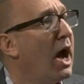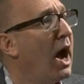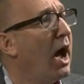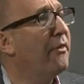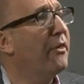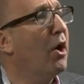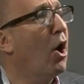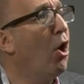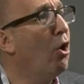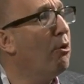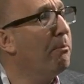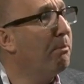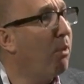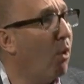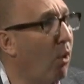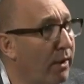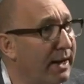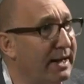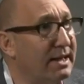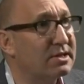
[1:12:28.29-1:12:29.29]
And the whole
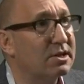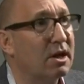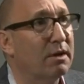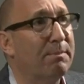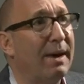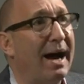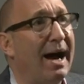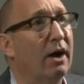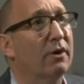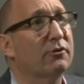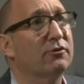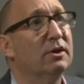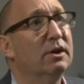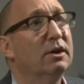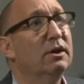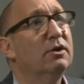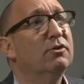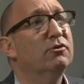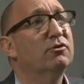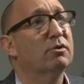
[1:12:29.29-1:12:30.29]
point about
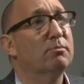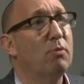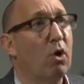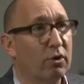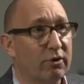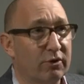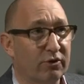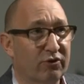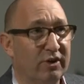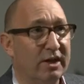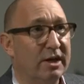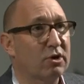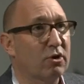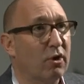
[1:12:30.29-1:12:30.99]
democracy,